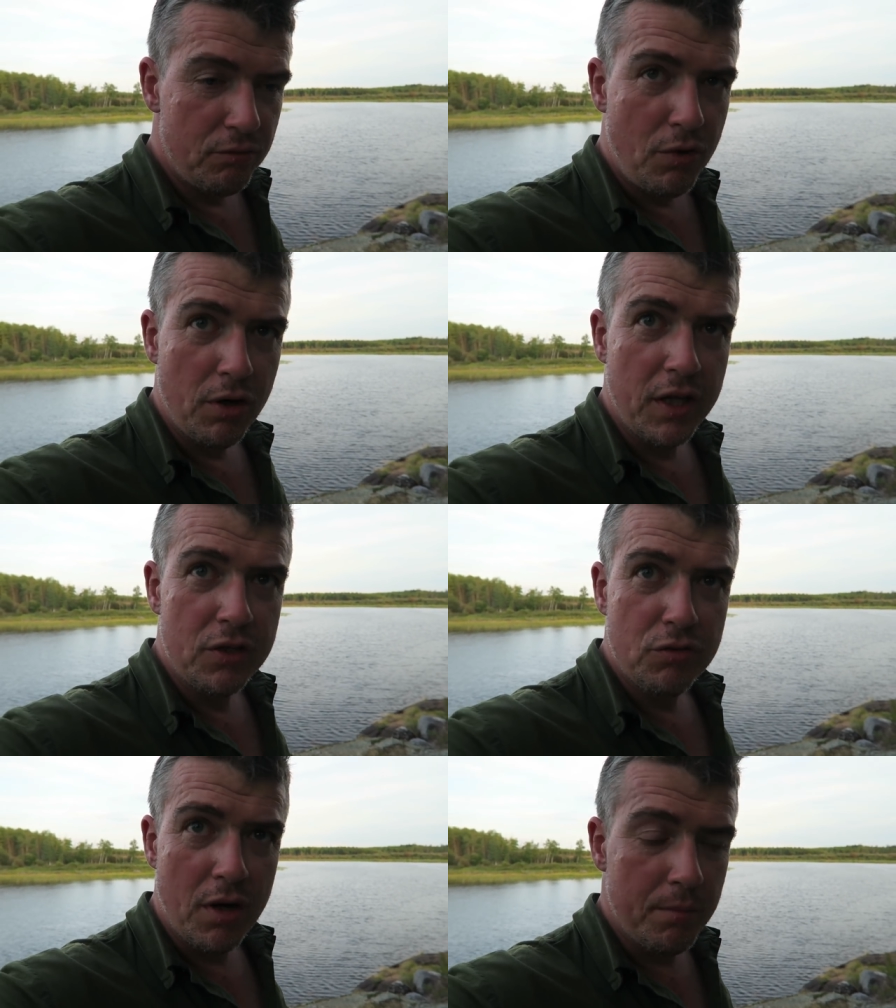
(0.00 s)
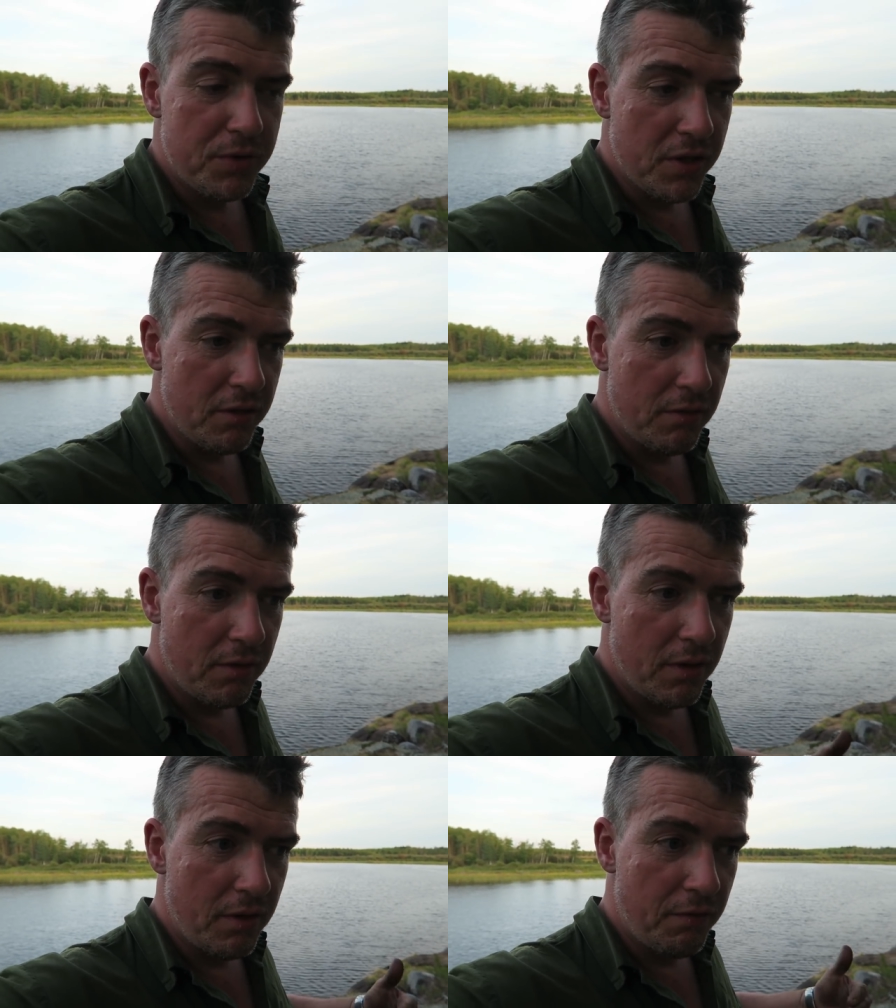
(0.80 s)
rocky drops
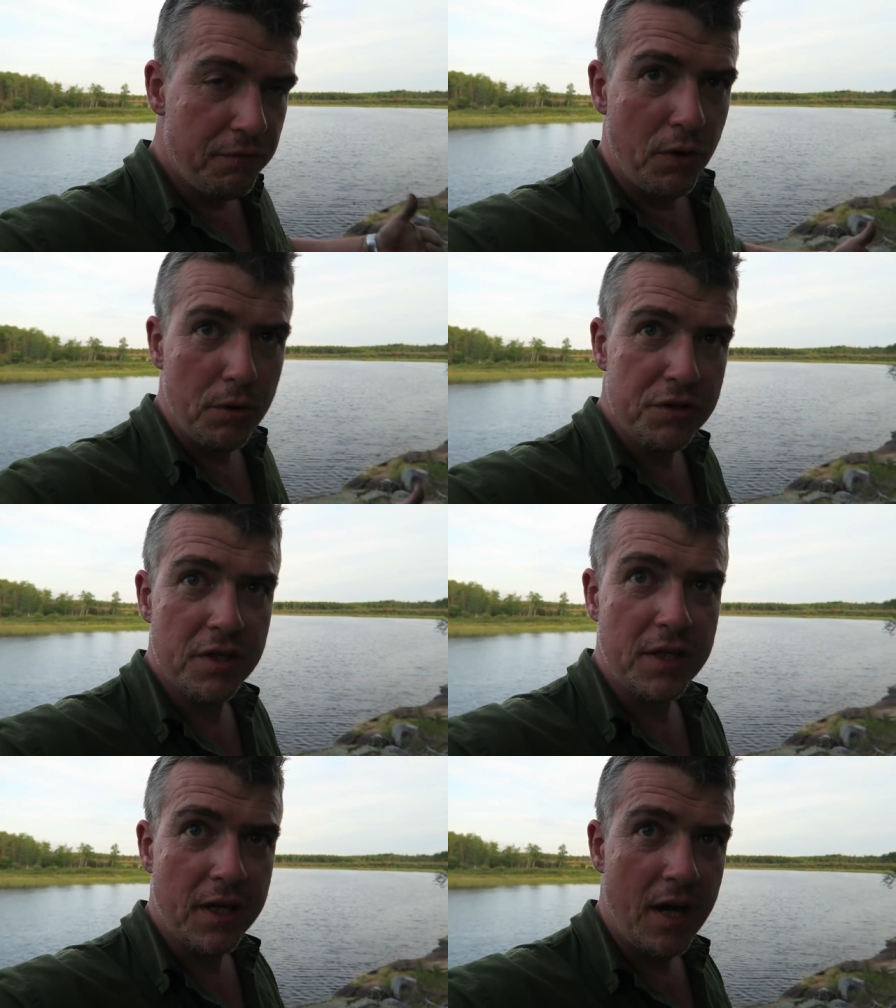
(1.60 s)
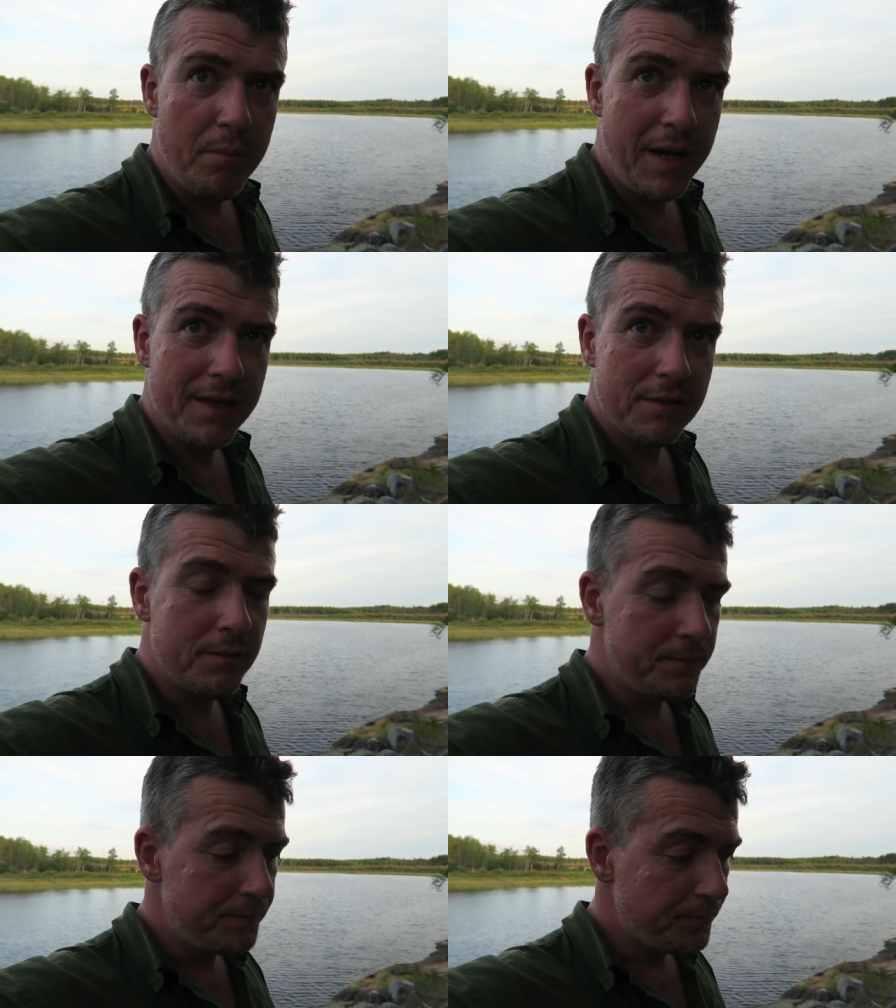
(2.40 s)
and falls that you can't paddle
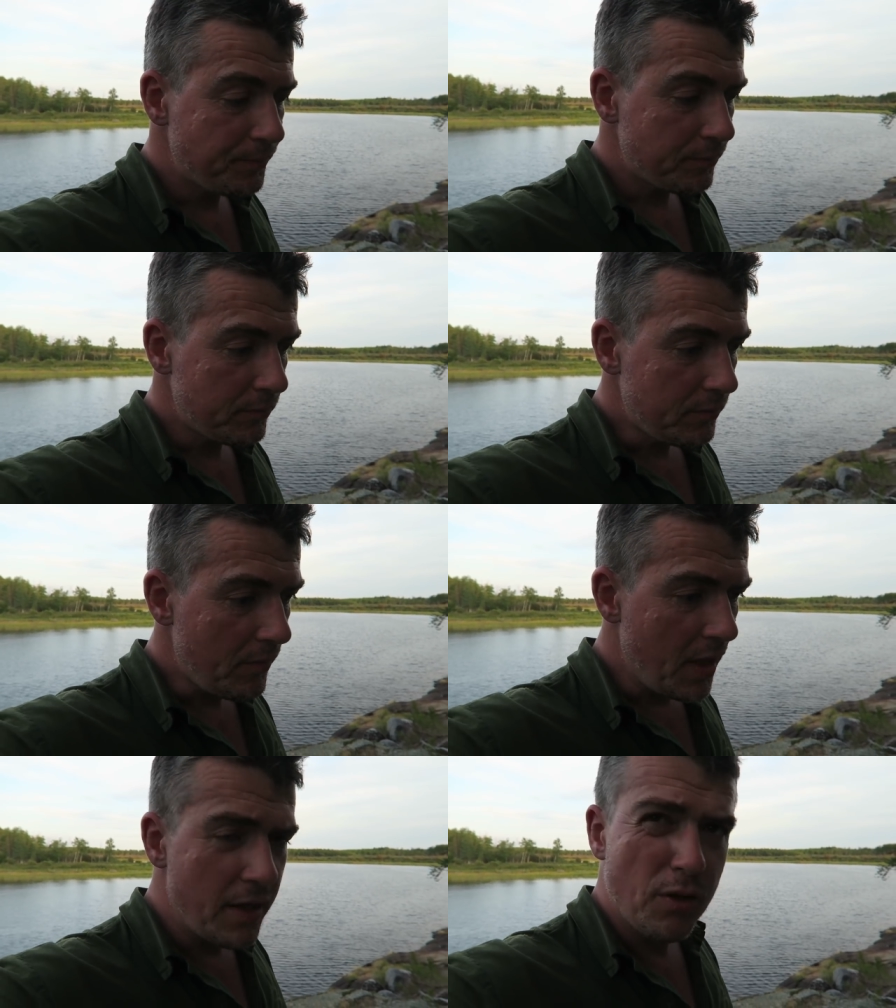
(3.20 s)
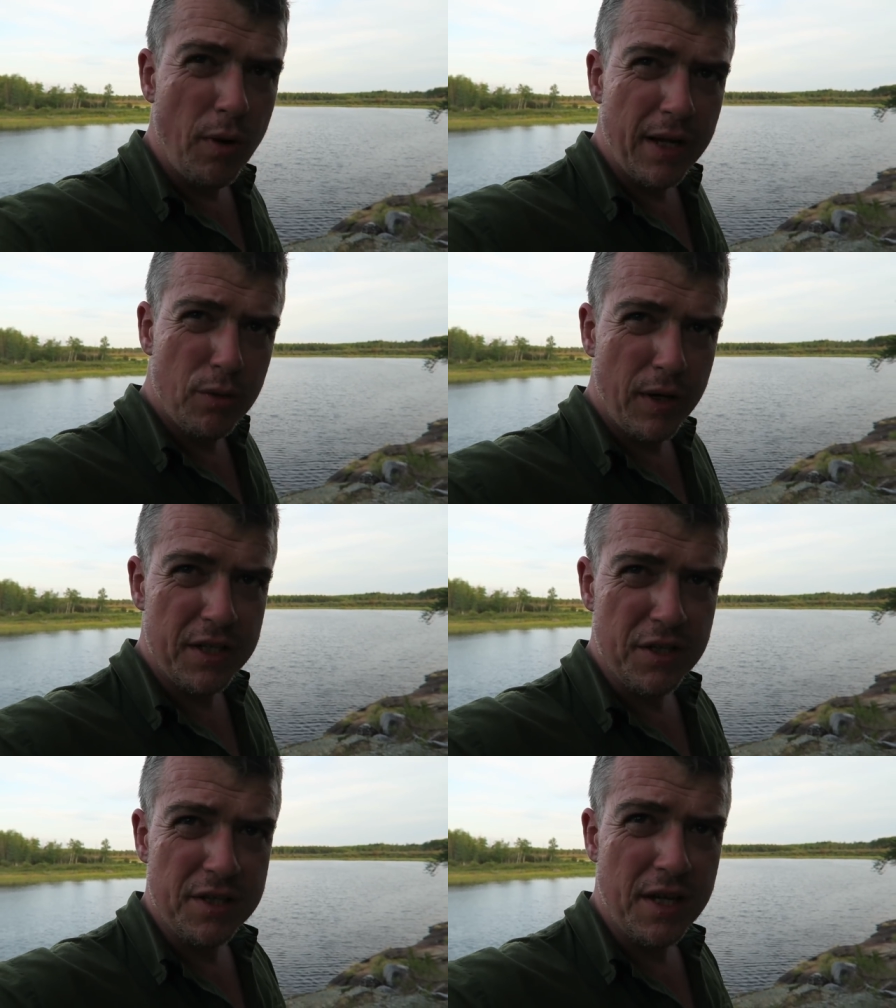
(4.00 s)
in quite
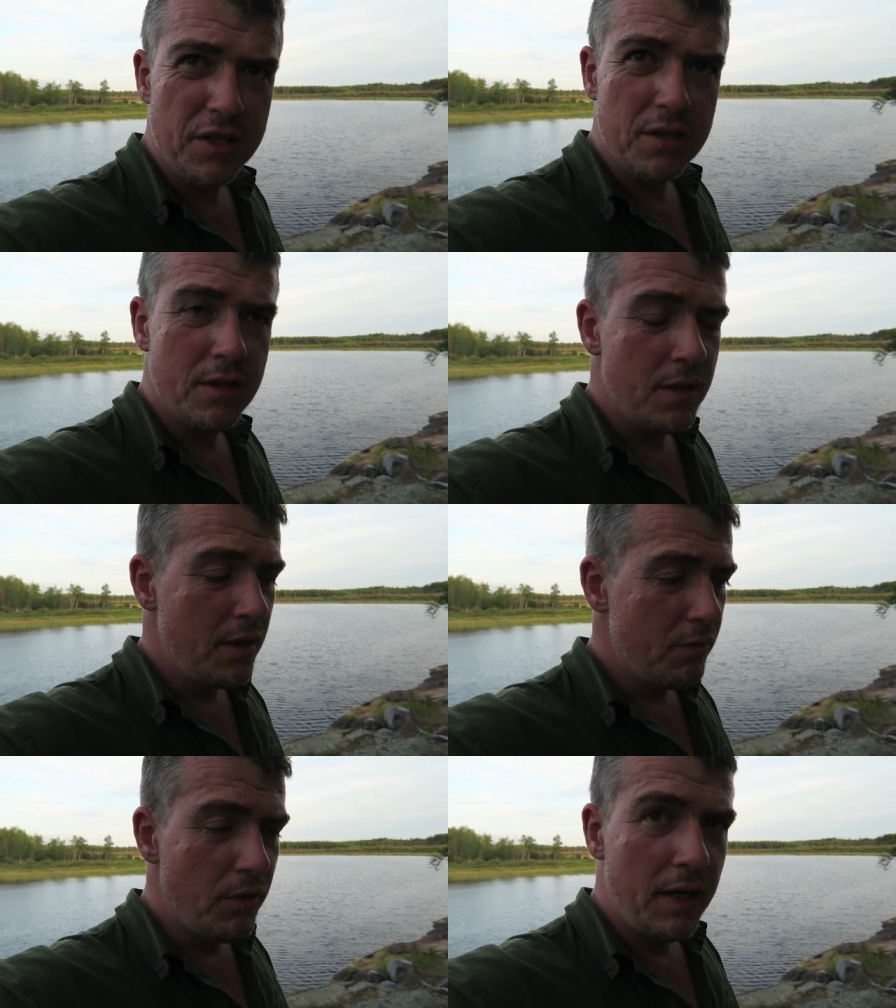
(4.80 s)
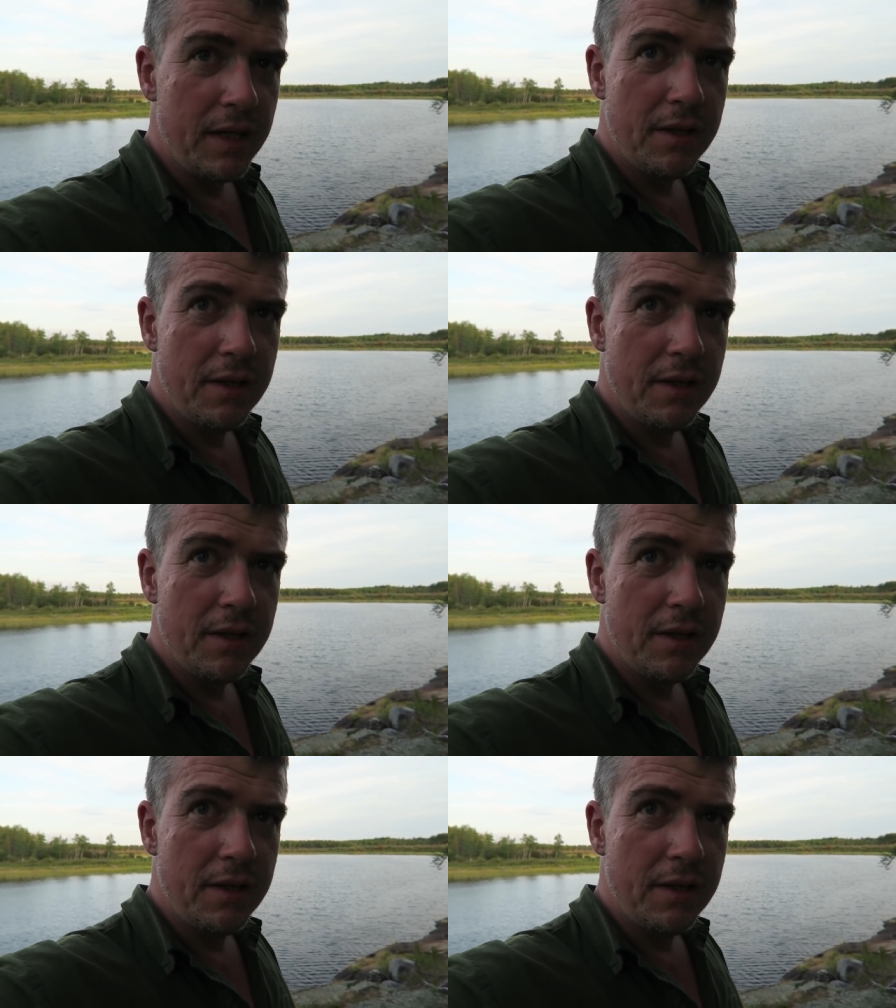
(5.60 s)
quick succession really.